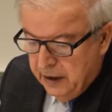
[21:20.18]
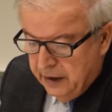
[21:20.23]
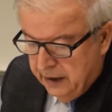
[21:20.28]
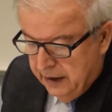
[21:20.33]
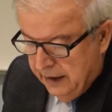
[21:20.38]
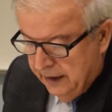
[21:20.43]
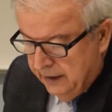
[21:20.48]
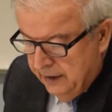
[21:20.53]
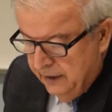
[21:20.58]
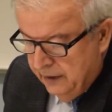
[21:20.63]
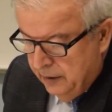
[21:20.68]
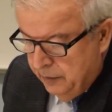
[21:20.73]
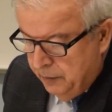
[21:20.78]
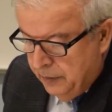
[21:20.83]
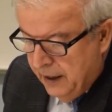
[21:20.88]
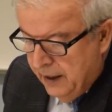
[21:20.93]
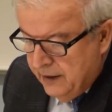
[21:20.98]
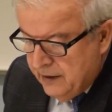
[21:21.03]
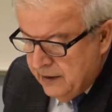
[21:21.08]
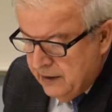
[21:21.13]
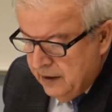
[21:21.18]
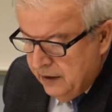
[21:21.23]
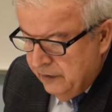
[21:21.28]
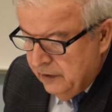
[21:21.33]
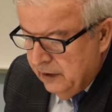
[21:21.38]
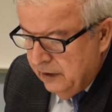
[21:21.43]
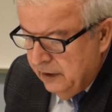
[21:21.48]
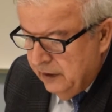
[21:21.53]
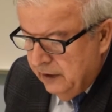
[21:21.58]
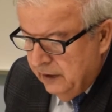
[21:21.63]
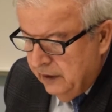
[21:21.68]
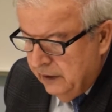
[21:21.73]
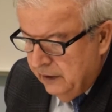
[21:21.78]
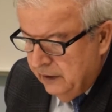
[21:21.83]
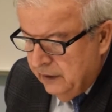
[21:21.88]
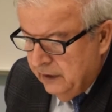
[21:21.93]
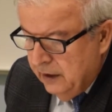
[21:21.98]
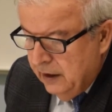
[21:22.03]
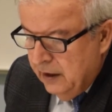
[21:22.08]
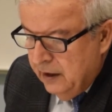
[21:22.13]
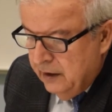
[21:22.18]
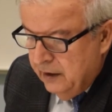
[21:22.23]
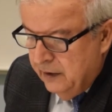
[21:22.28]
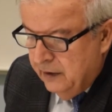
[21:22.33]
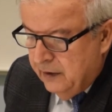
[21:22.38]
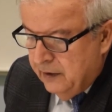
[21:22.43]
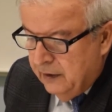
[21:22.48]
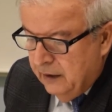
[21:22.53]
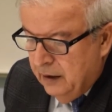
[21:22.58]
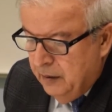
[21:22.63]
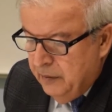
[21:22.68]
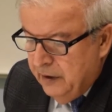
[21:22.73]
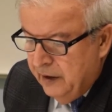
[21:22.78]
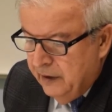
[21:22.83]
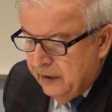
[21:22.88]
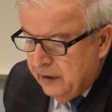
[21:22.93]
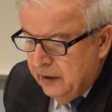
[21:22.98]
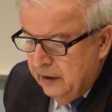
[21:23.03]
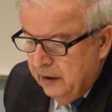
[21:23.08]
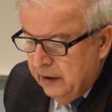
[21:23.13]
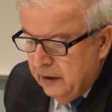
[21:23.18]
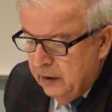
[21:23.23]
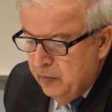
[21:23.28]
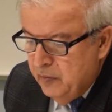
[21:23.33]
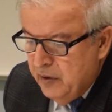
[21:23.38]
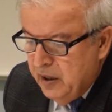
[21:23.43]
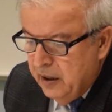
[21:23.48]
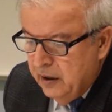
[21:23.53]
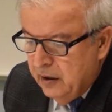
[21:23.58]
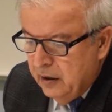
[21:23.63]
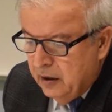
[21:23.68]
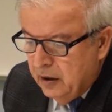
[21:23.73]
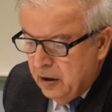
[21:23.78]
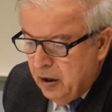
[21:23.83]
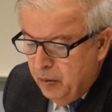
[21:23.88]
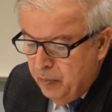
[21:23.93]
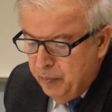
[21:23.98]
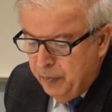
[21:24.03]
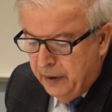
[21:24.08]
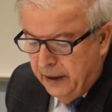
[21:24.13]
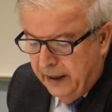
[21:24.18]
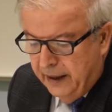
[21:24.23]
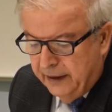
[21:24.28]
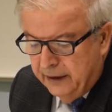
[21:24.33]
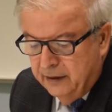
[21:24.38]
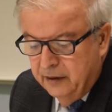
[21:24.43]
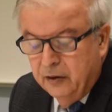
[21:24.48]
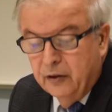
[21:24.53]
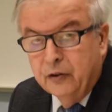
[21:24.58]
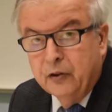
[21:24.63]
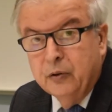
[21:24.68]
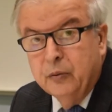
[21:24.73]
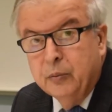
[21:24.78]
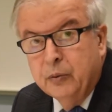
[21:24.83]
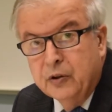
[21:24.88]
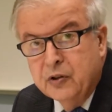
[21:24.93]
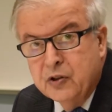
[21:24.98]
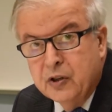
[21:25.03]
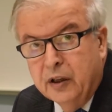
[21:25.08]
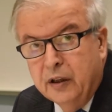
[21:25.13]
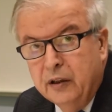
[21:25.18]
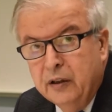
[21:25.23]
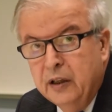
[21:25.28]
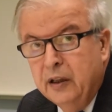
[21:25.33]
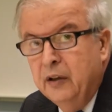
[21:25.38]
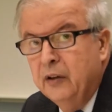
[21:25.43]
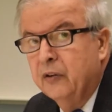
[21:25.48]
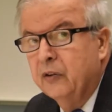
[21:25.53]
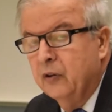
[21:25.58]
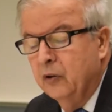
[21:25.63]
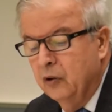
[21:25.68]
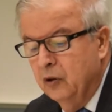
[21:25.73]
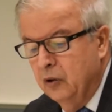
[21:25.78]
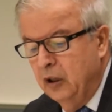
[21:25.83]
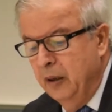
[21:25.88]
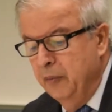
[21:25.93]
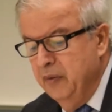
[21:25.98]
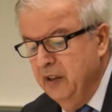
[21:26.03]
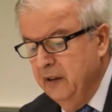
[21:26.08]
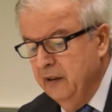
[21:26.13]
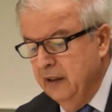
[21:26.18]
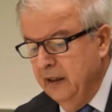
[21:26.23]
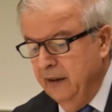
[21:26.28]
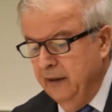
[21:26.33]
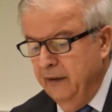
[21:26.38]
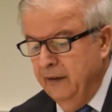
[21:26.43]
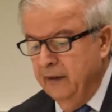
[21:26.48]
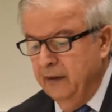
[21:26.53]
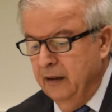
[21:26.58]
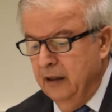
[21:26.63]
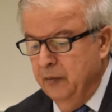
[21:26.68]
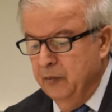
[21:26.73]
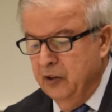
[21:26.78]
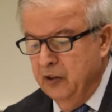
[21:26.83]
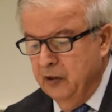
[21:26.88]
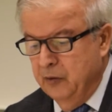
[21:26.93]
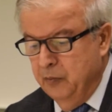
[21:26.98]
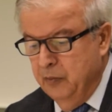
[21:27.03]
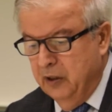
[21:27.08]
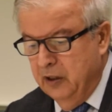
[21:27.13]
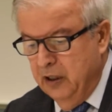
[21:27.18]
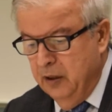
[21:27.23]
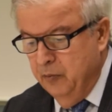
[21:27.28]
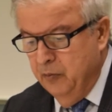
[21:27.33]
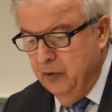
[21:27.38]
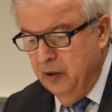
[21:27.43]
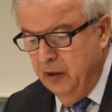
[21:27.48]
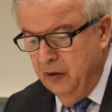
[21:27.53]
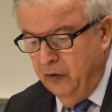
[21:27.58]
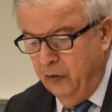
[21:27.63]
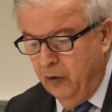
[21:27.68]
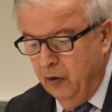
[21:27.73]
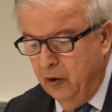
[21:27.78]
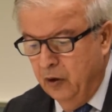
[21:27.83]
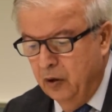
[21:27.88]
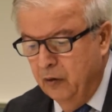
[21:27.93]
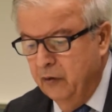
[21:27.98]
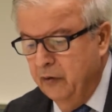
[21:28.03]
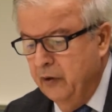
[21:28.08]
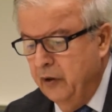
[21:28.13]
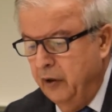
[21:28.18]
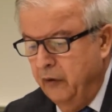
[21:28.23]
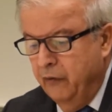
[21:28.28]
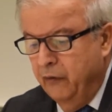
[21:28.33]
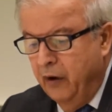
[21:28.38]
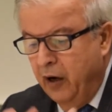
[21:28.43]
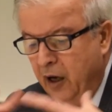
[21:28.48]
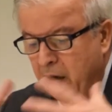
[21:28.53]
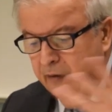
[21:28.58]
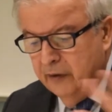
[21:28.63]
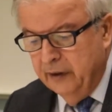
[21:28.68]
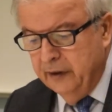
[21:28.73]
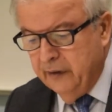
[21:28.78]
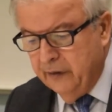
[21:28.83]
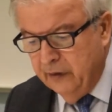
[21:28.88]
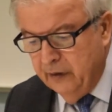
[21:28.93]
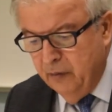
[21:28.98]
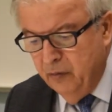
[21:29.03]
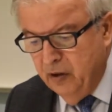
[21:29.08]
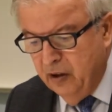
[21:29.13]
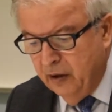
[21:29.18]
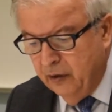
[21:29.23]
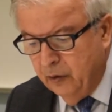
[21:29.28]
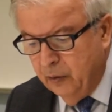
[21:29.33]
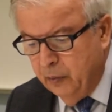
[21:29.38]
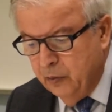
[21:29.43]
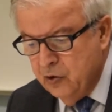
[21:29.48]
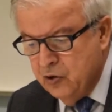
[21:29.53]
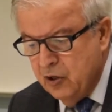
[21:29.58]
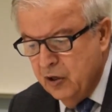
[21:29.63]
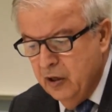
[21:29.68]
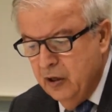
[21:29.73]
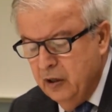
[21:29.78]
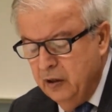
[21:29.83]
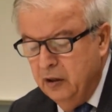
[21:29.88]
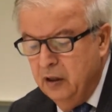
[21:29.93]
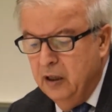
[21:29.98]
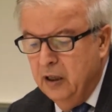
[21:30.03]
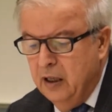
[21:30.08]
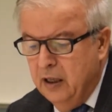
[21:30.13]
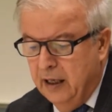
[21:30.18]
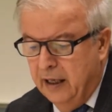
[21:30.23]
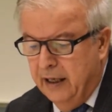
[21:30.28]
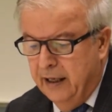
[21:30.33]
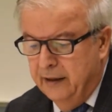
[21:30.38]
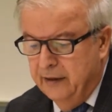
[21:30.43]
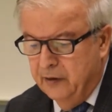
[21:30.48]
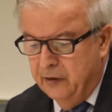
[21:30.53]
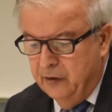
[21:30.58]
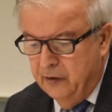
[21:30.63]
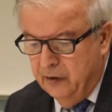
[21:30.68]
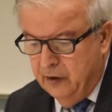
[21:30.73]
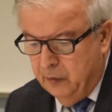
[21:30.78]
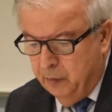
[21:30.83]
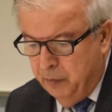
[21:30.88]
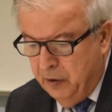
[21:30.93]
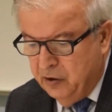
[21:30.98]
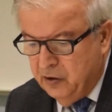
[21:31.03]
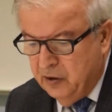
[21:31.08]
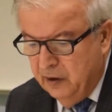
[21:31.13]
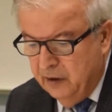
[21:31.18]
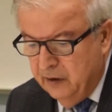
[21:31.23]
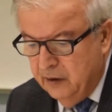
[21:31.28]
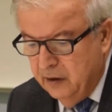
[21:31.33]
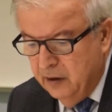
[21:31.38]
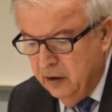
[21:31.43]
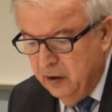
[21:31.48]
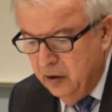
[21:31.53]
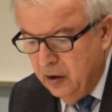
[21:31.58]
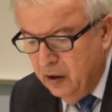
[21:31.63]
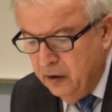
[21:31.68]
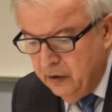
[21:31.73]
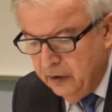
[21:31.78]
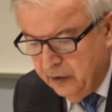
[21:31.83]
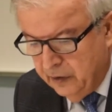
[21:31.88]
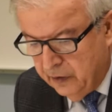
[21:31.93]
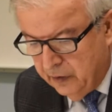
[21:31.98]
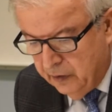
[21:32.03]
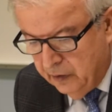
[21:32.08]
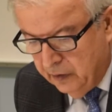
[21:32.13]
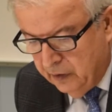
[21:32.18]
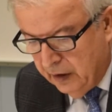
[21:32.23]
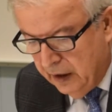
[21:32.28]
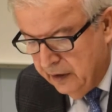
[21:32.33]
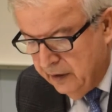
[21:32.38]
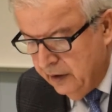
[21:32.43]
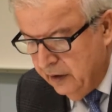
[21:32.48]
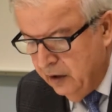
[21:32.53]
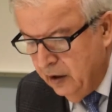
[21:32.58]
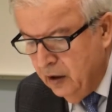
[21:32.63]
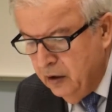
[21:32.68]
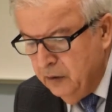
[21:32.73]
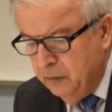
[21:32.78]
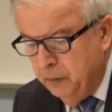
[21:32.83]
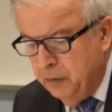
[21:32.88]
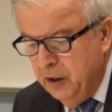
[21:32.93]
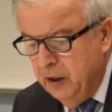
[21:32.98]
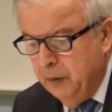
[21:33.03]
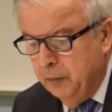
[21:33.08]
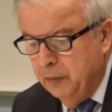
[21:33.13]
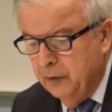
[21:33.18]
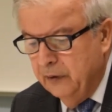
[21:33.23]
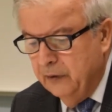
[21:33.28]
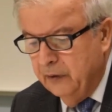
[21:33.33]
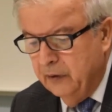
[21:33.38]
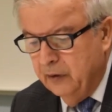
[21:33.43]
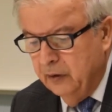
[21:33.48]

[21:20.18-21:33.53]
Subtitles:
Yet in the past several years, Islam has clearly made a comeback in Azerbaijan. So I mean that Islam just became a sort of revivalism in Azerbaijan, and especially the youngsters and the young people